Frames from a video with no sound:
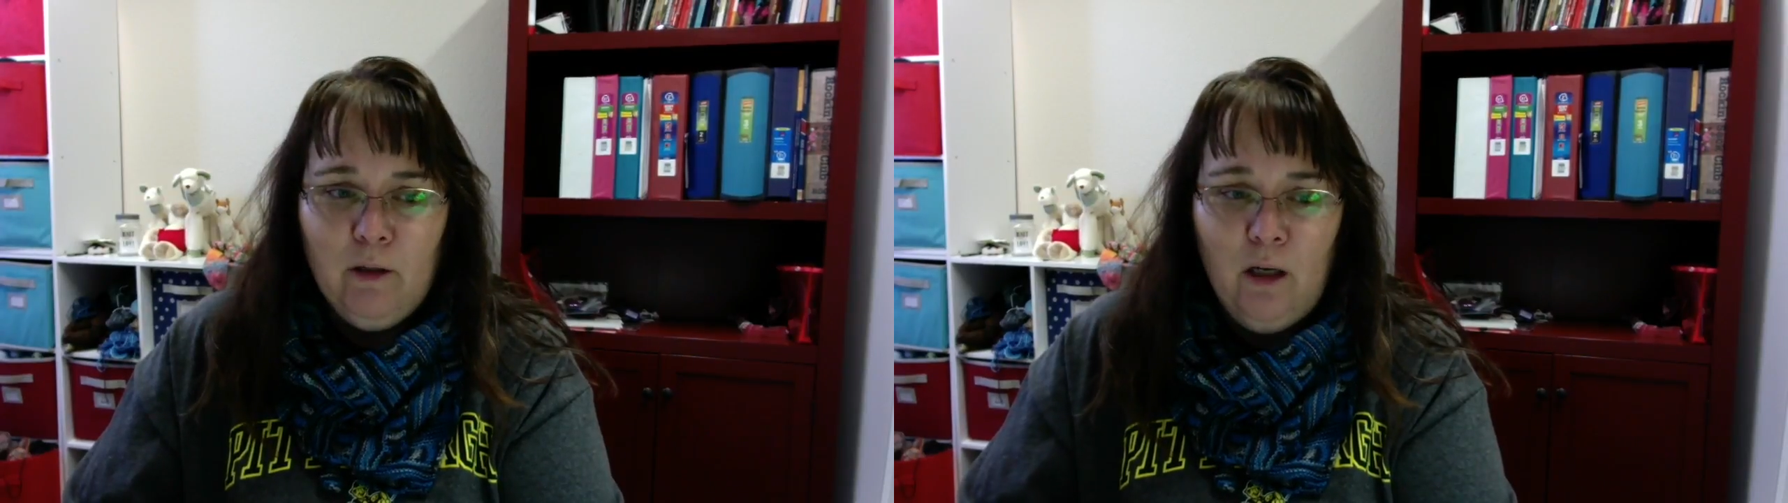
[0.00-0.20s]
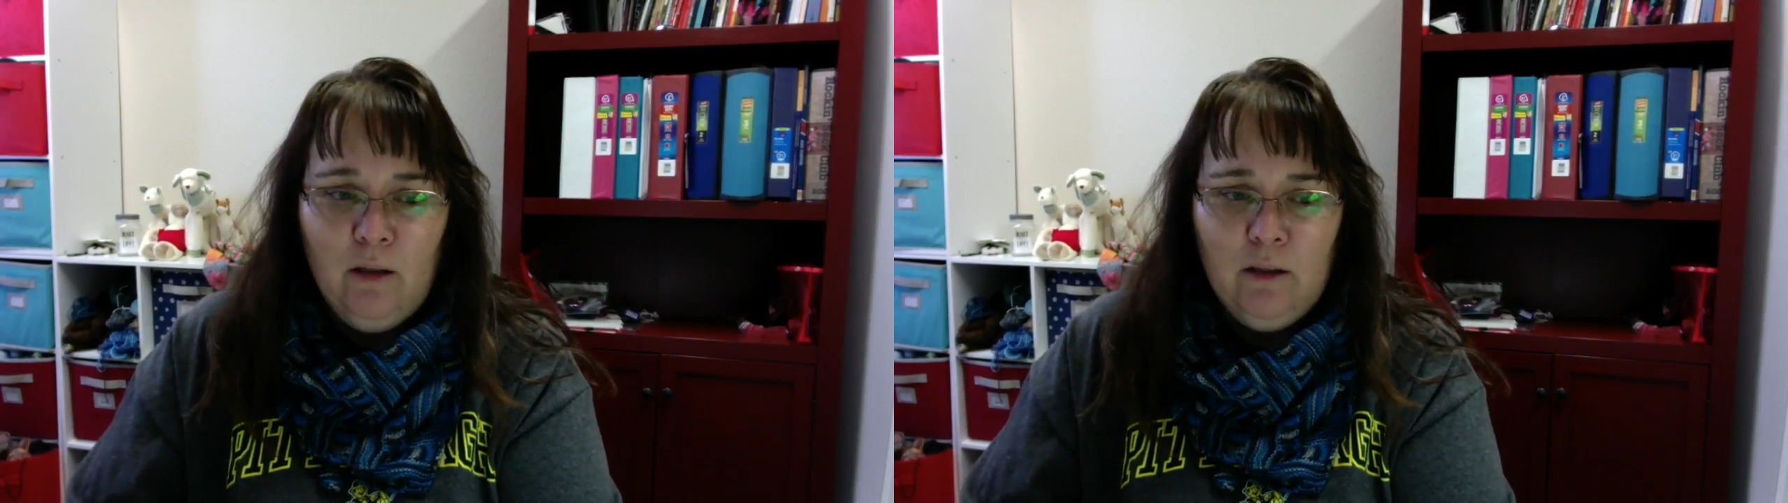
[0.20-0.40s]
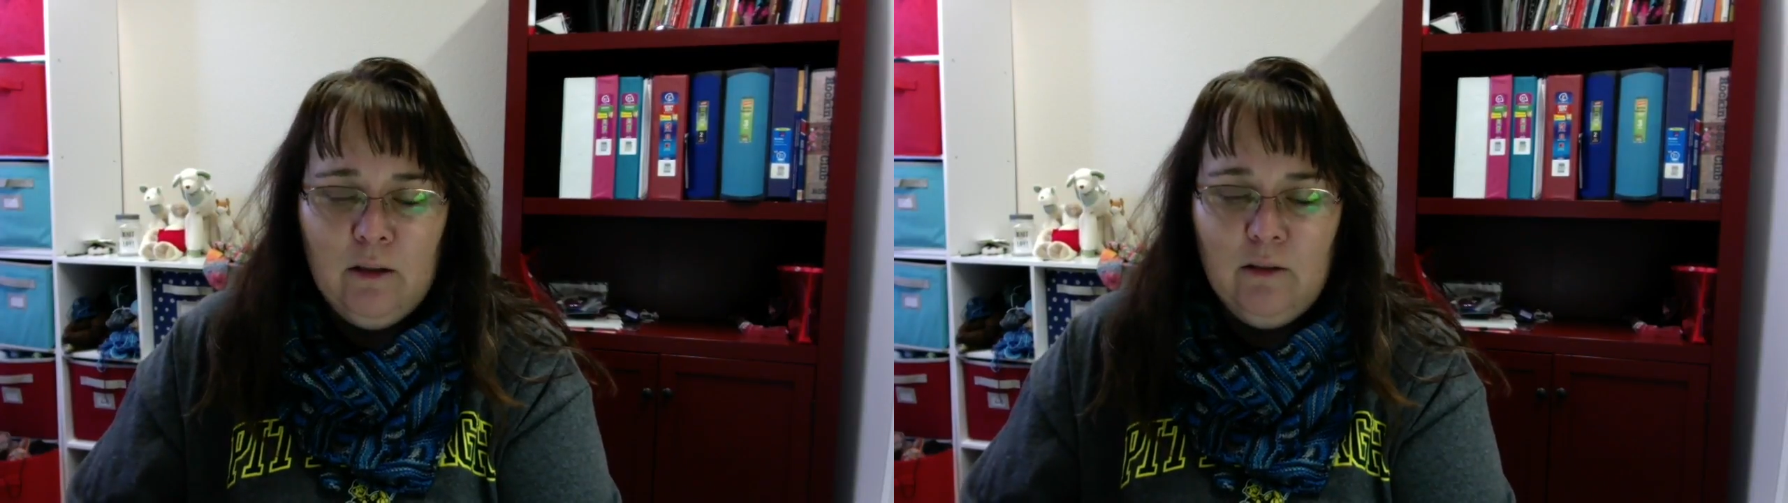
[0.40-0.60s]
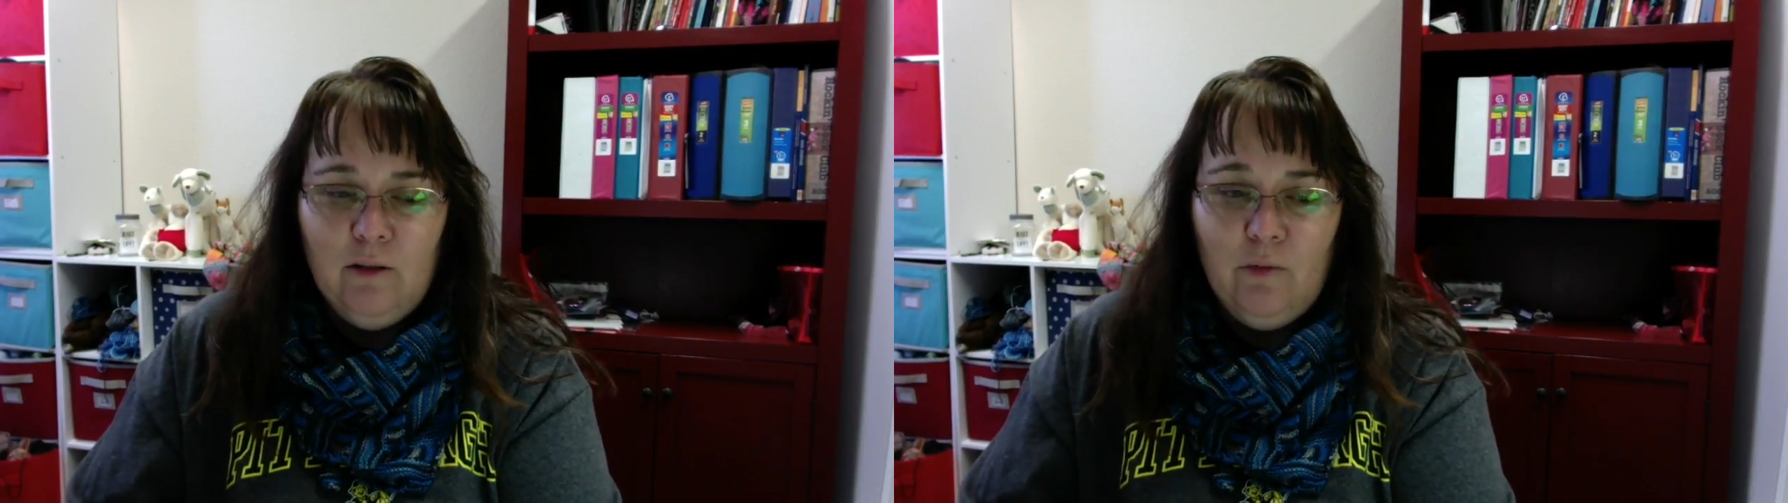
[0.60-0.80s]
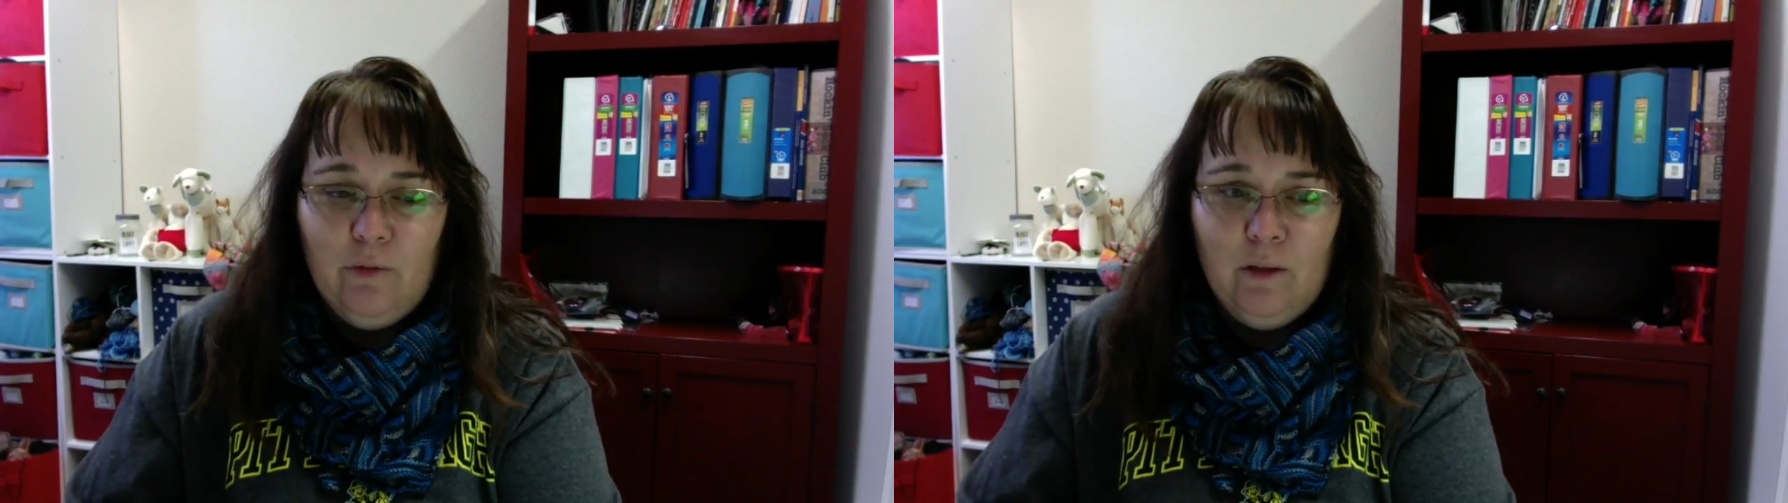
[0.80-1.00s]
gone, and
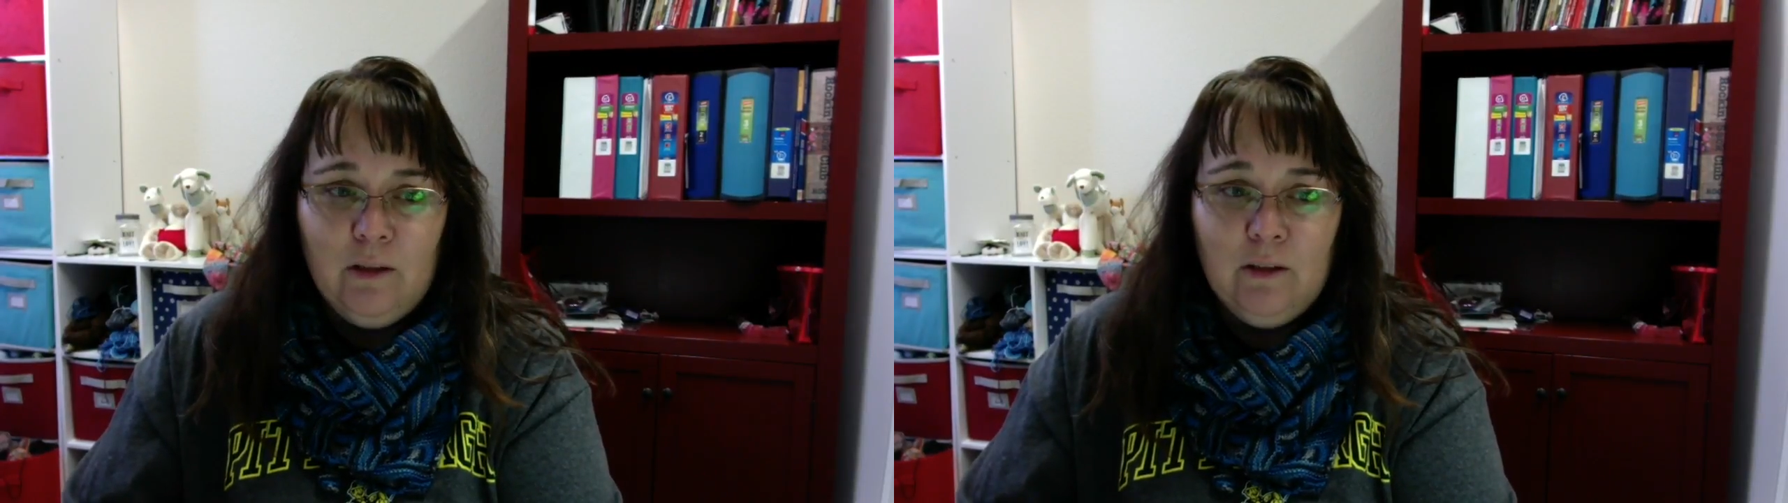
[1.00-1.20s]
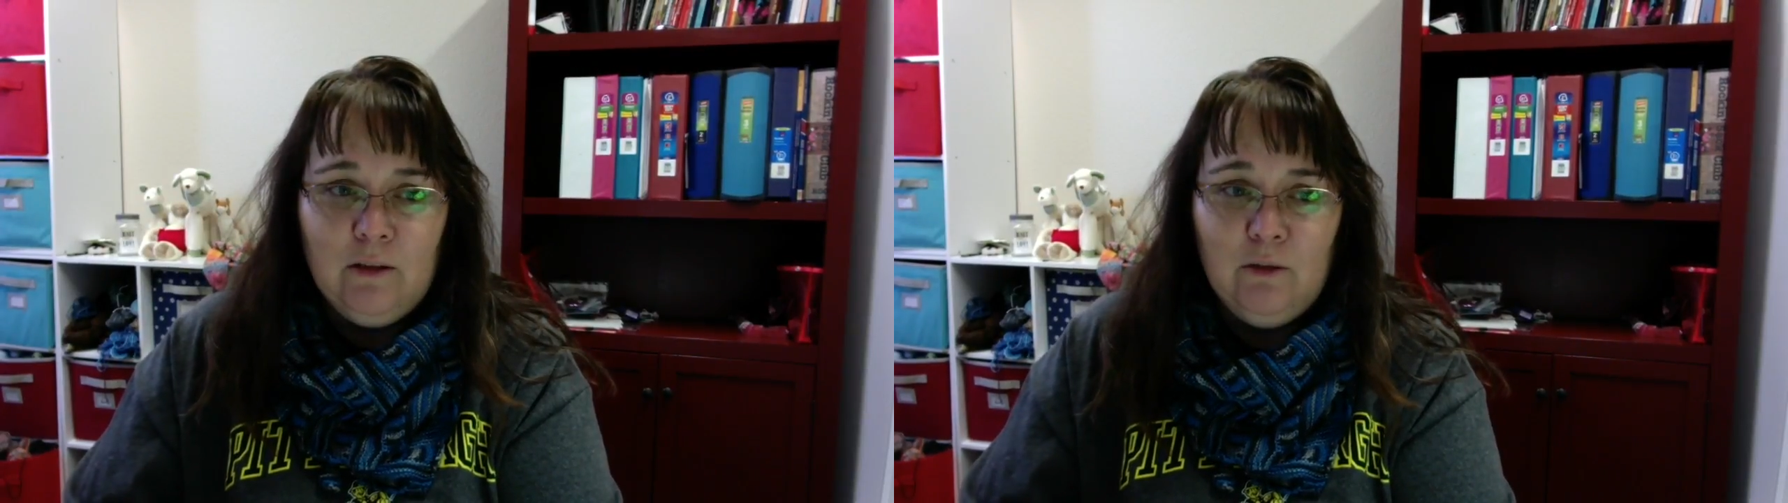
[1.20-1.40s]
hopefully it